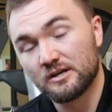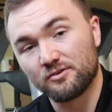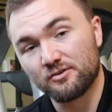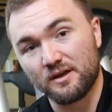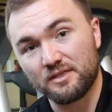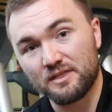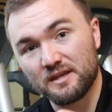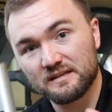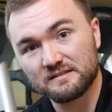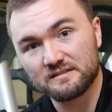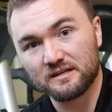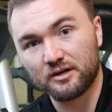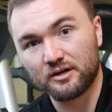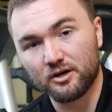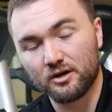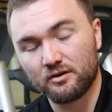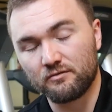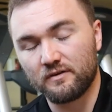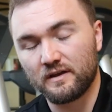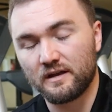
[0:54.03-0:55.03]
So I think it's a
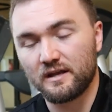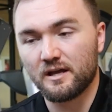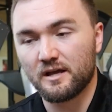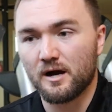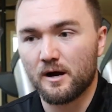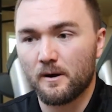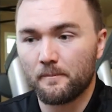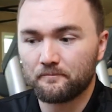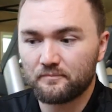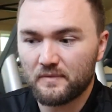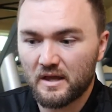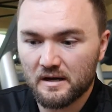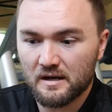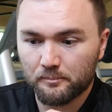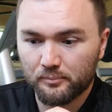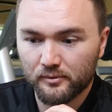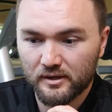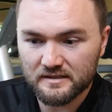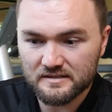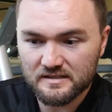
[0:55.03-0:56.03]
good video and
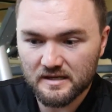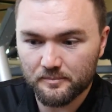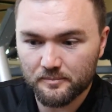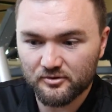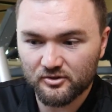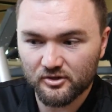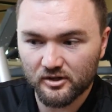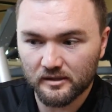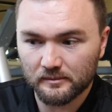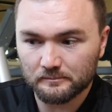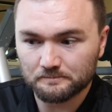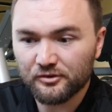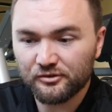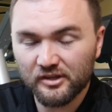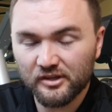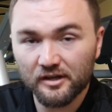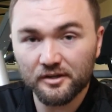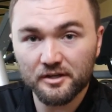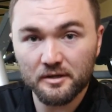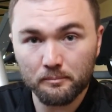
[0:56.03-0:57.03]
it brings up some
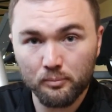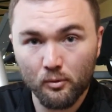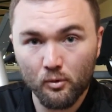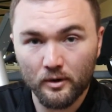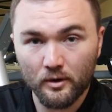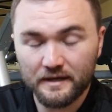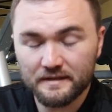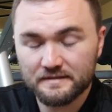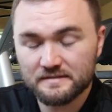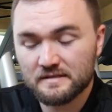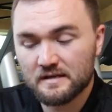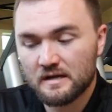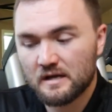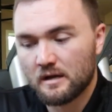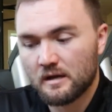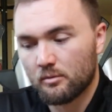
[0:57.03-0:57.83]
salient points.